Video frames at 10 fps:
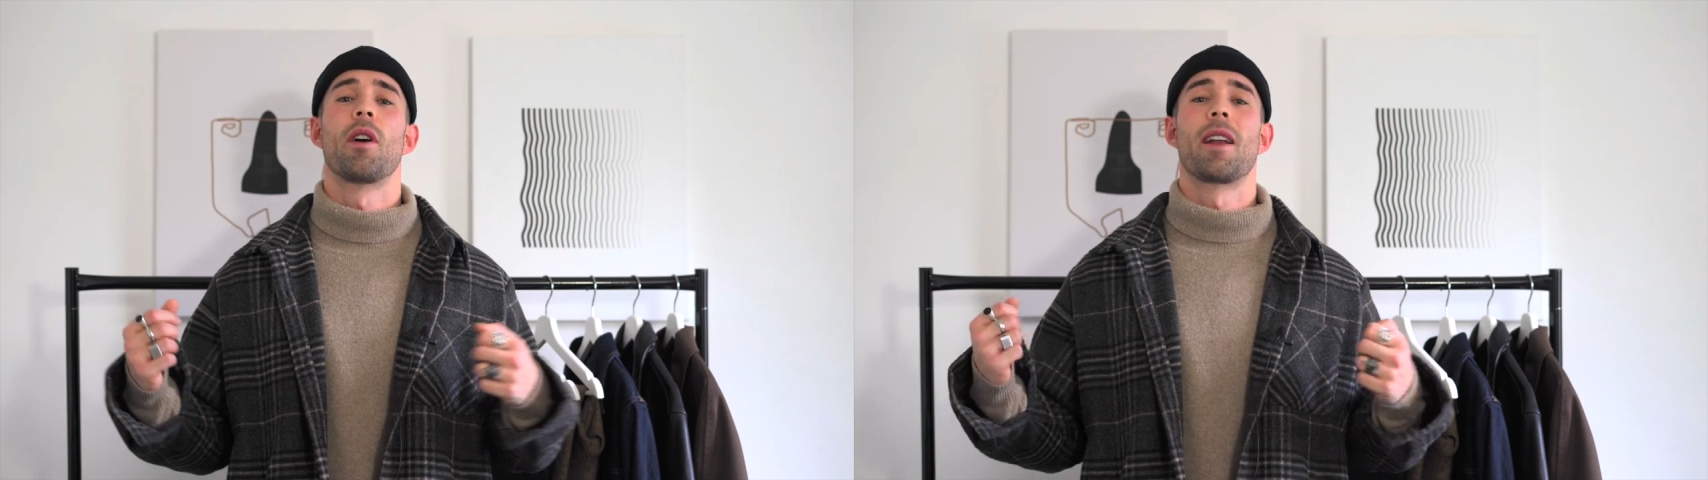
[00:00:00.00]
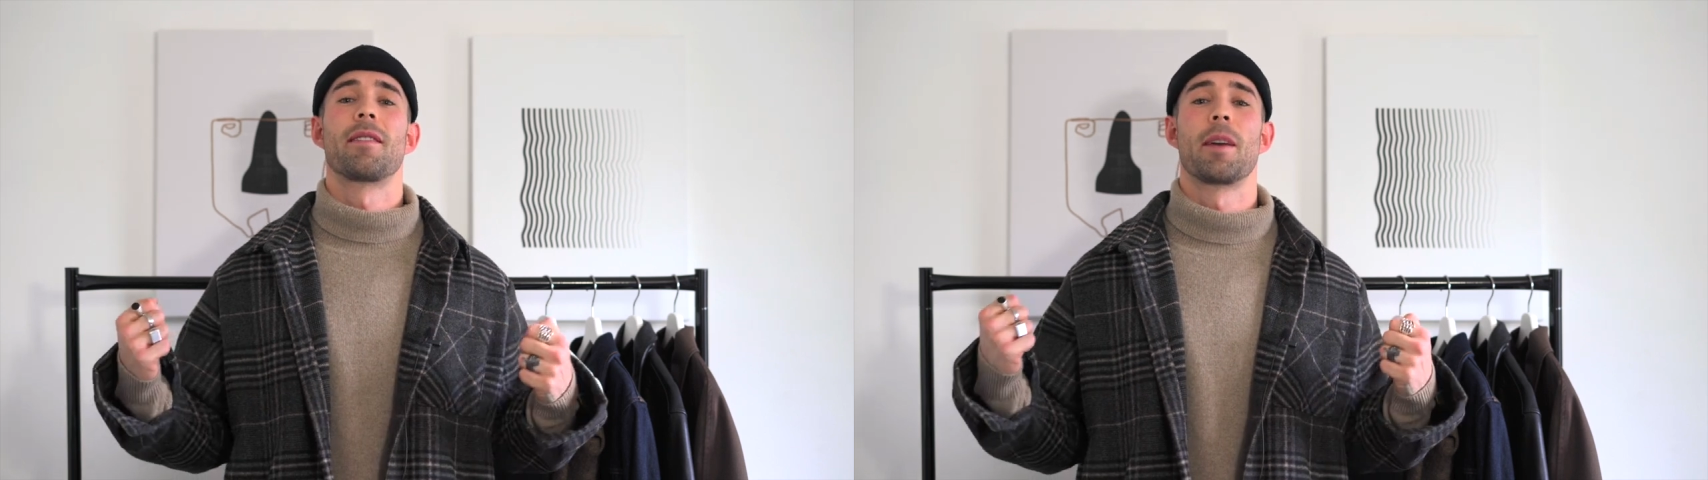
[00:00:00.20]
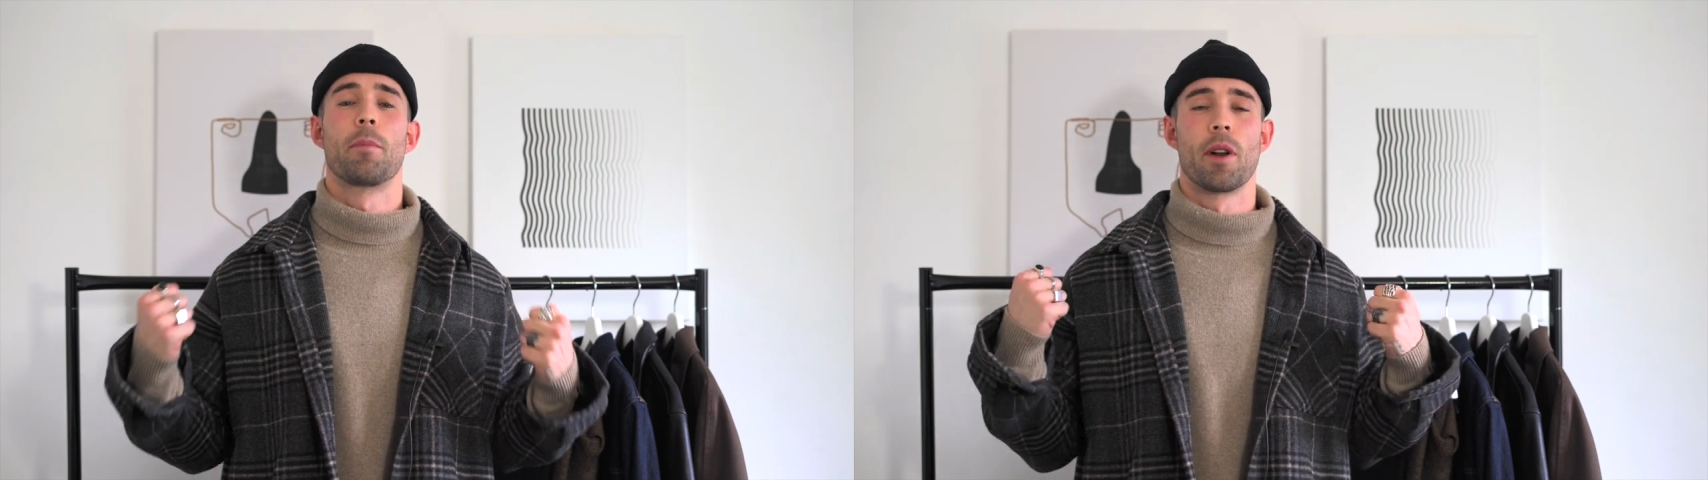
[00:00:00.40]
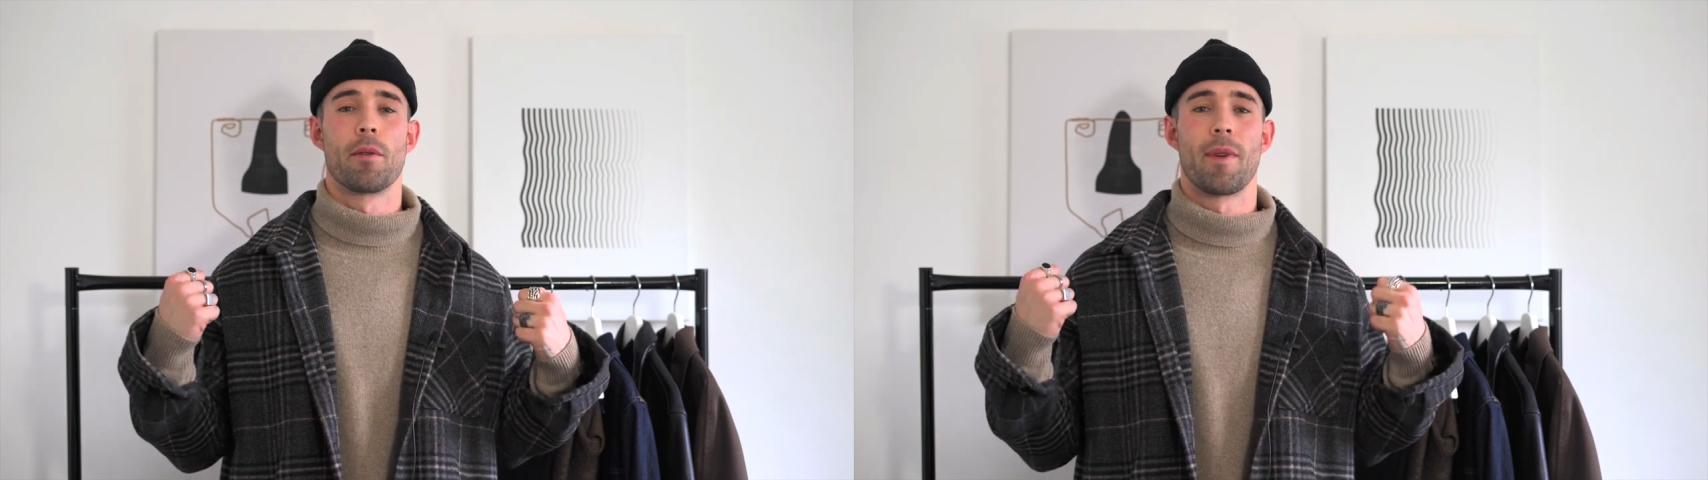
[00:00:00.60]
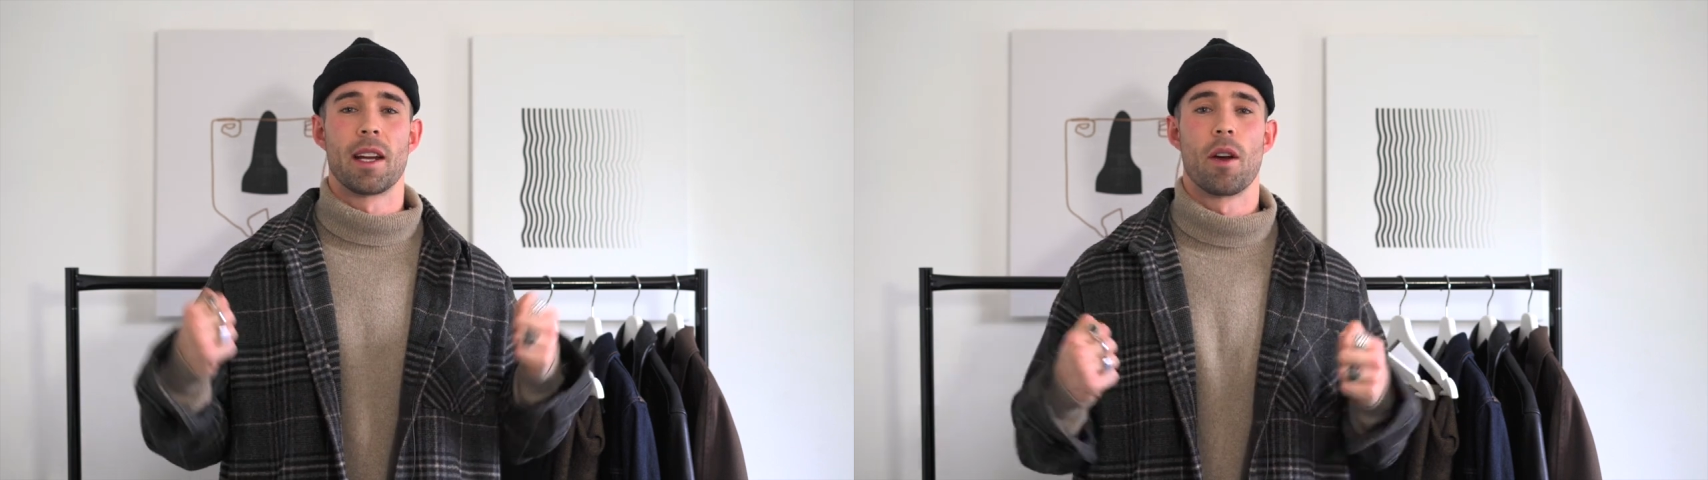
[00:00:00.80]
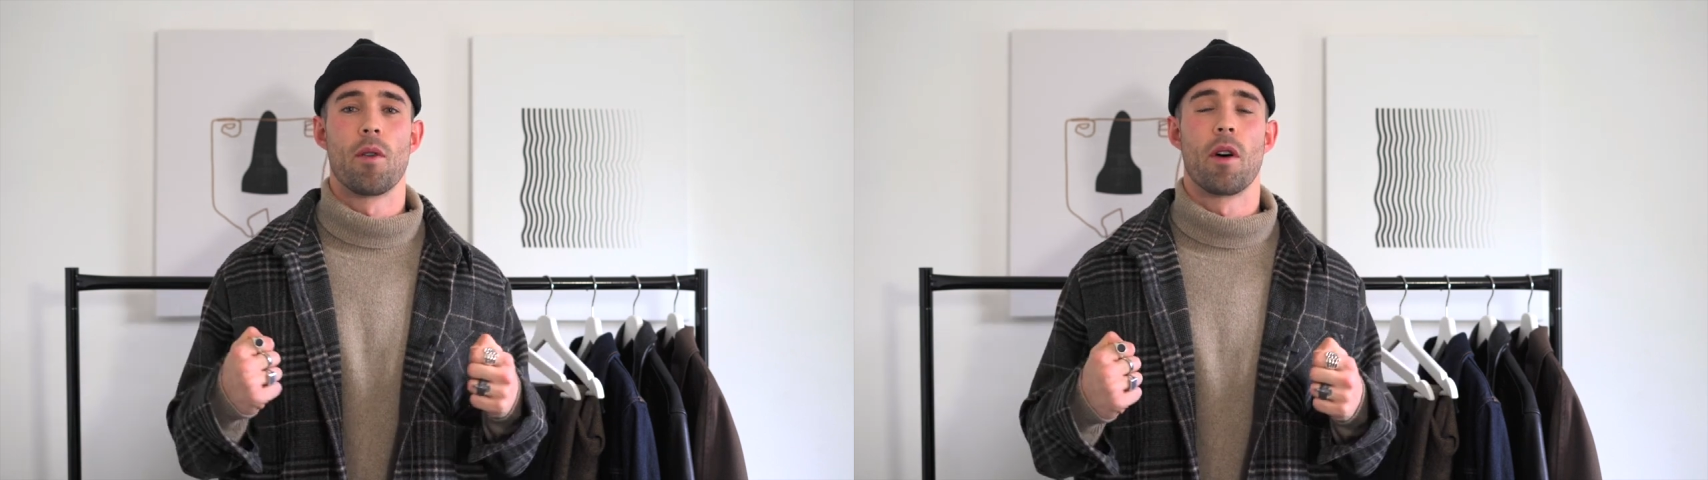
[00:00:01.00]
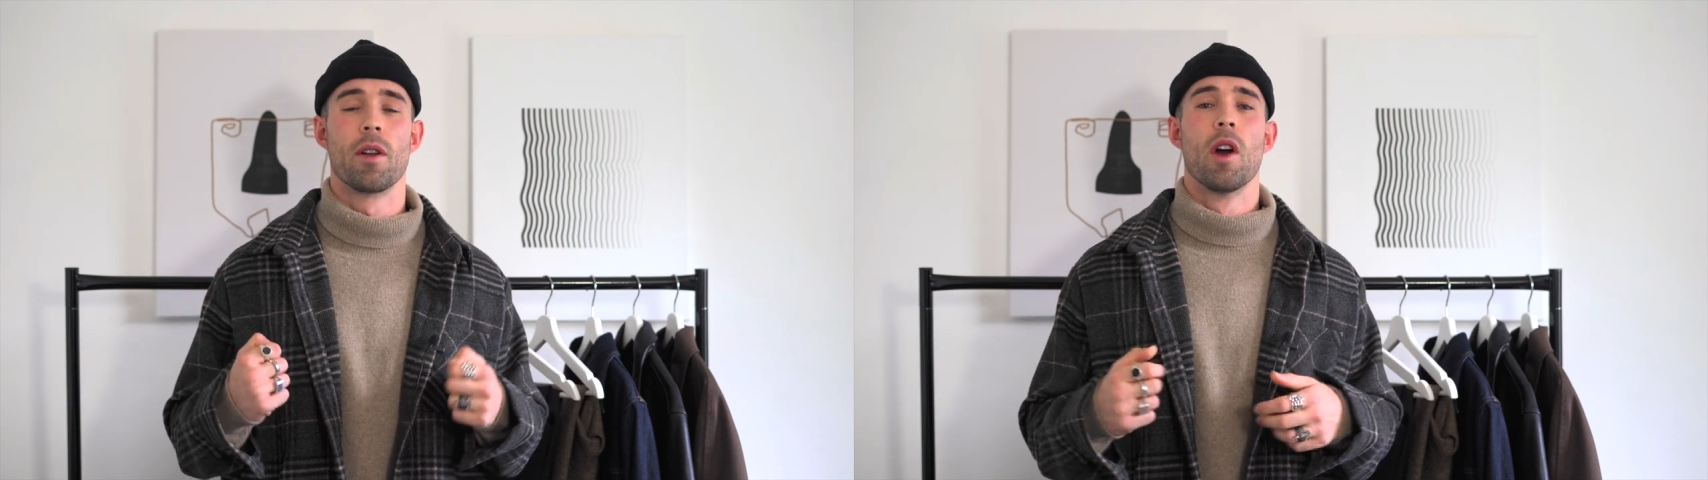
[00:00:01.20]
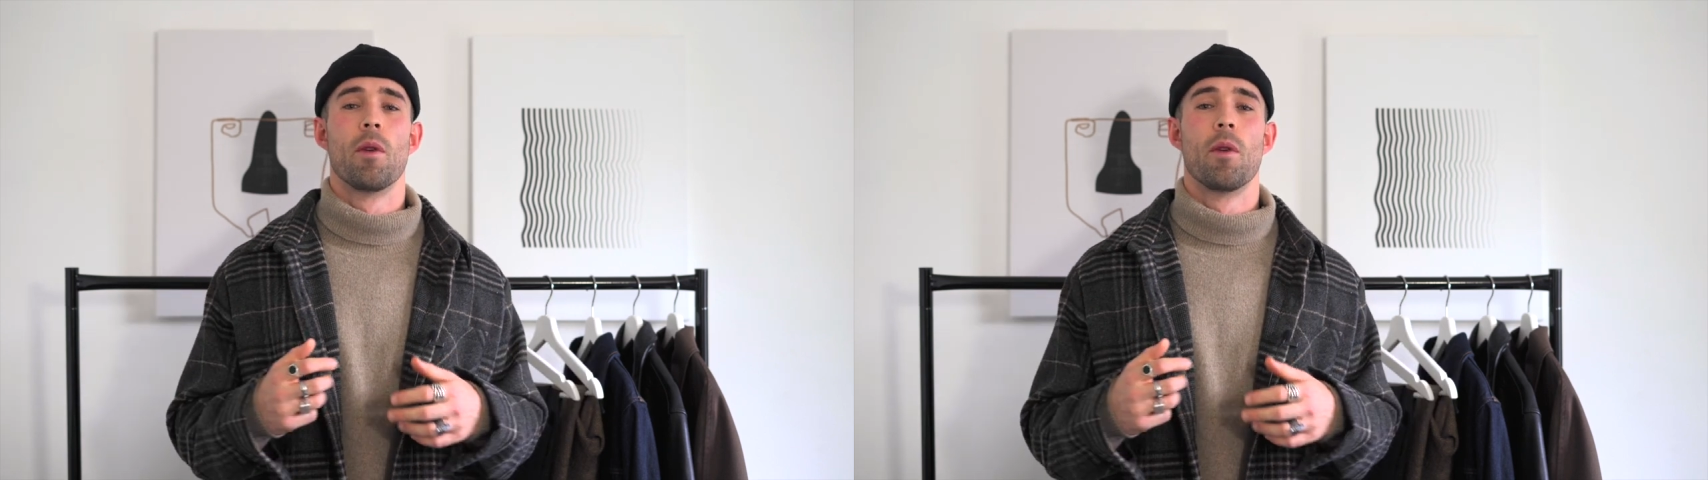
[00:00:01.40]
don't have to put a raincoat on,